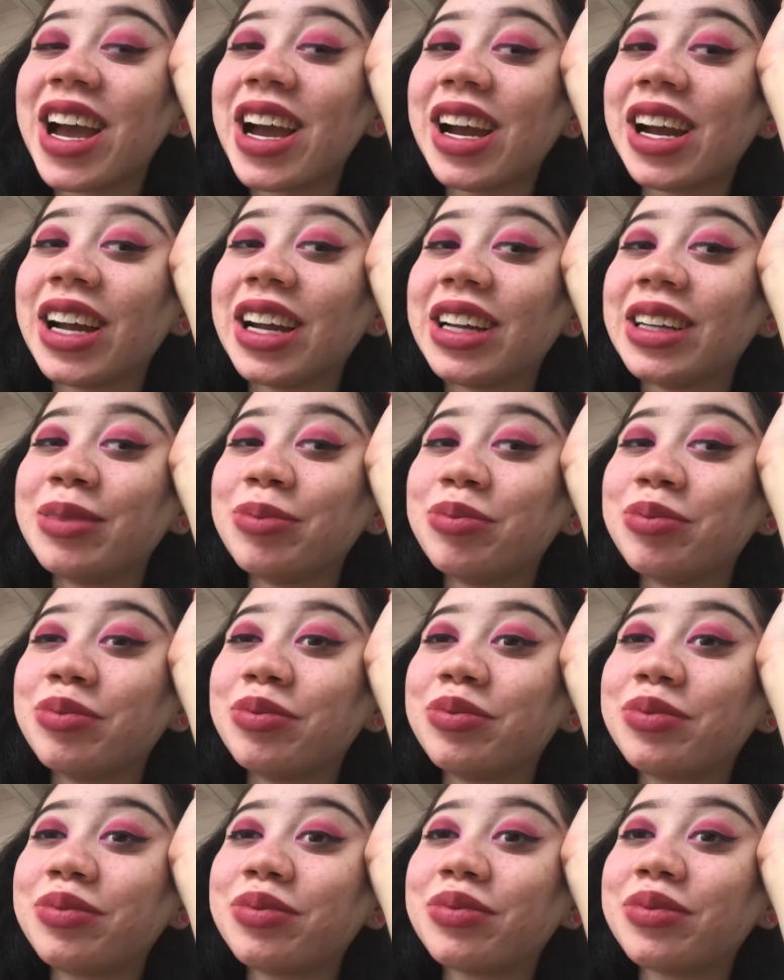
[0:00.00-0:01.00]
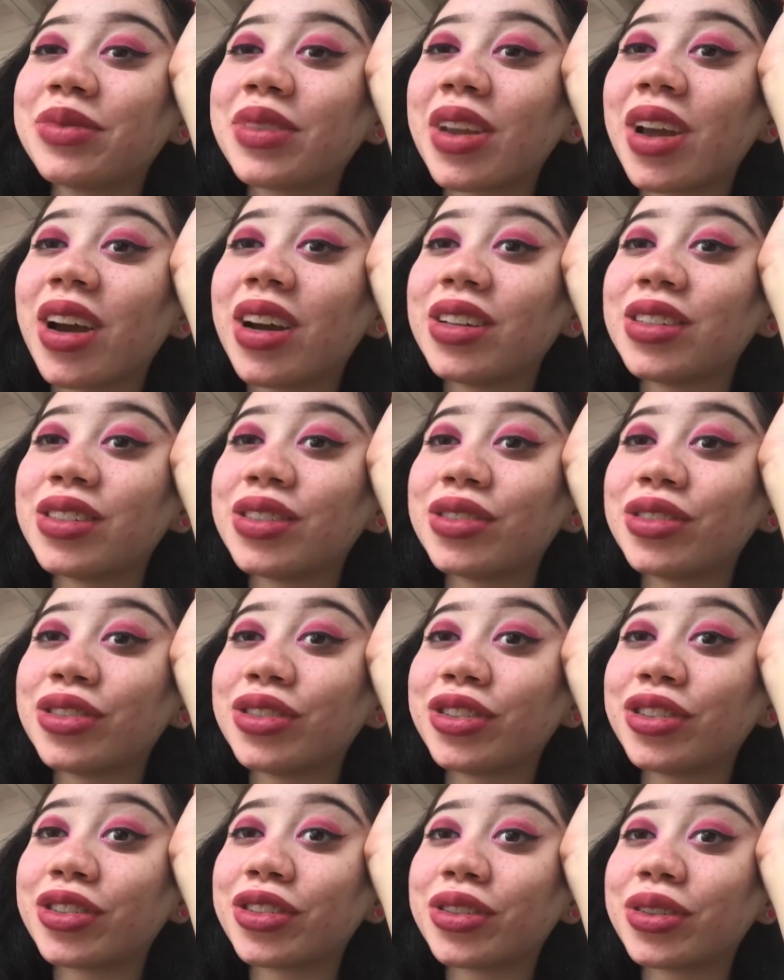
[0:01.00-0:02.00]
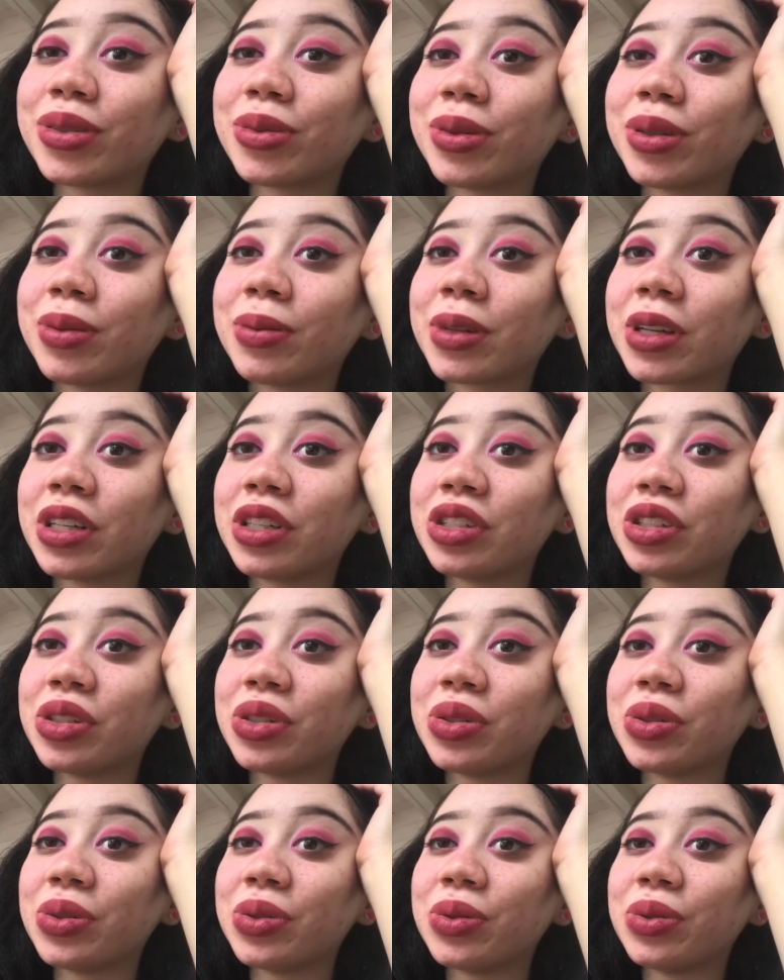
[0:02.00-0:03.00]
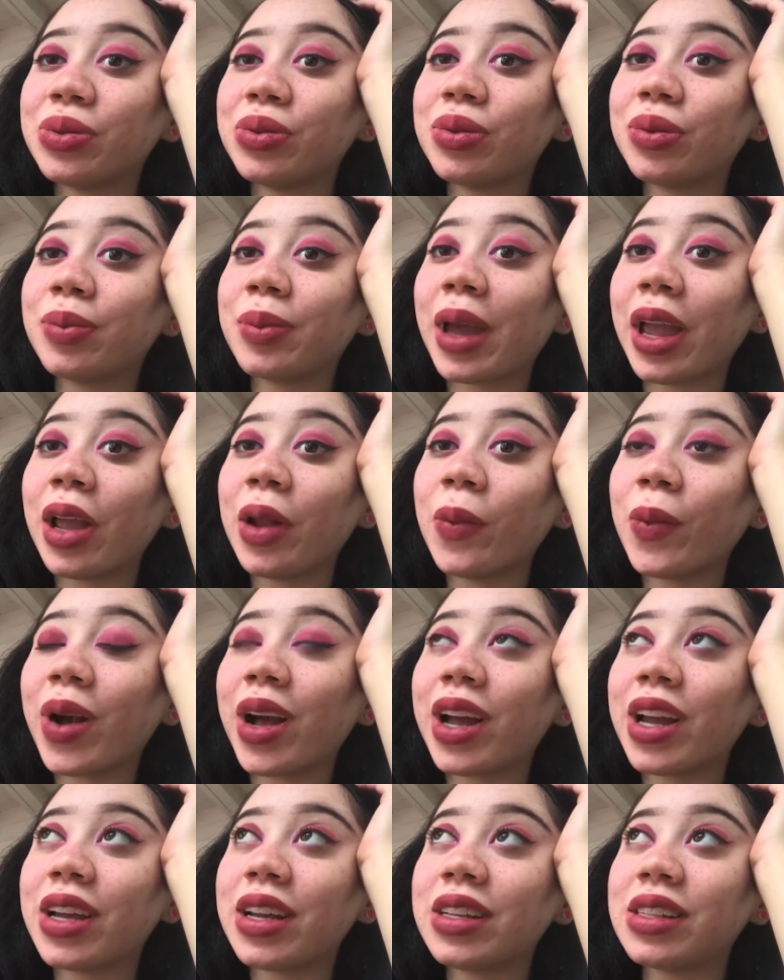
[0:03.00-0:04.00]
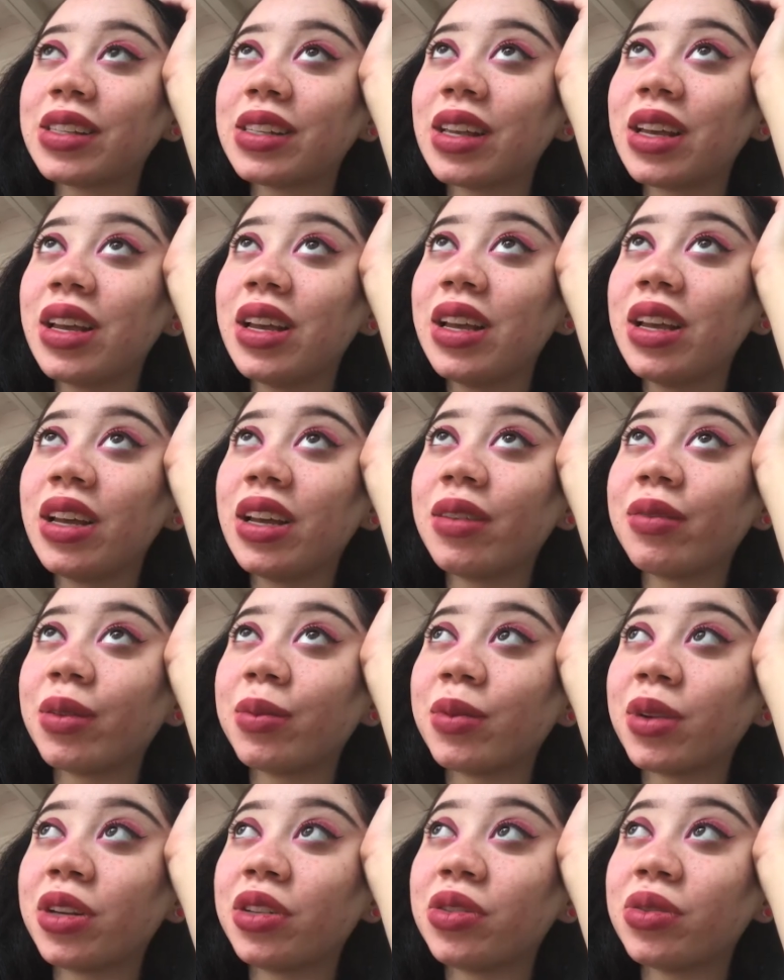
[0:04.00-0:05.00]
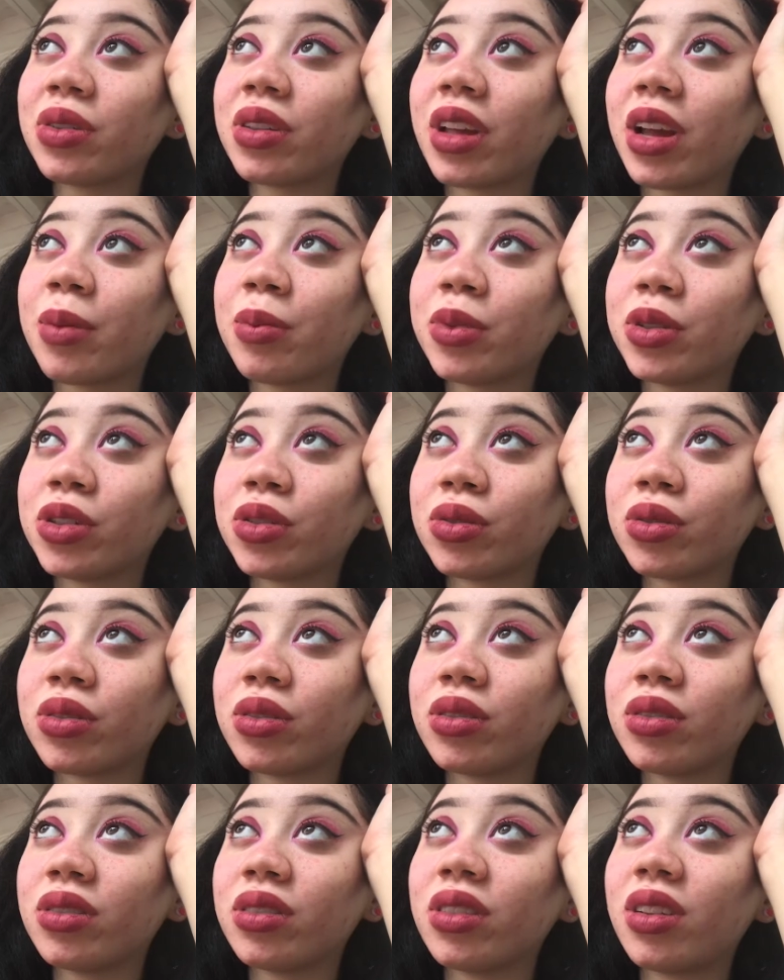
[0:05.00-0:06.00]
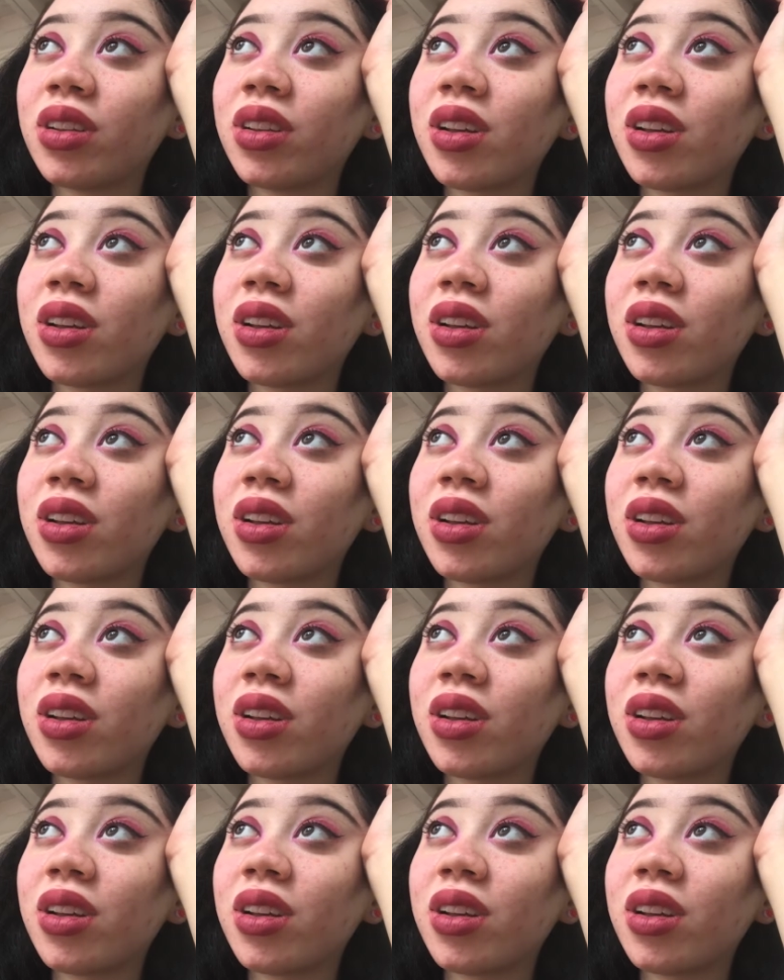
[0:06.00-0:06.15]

I'm not so sure what I'm gonna do pain-wise, if I'm gonna do the epidural.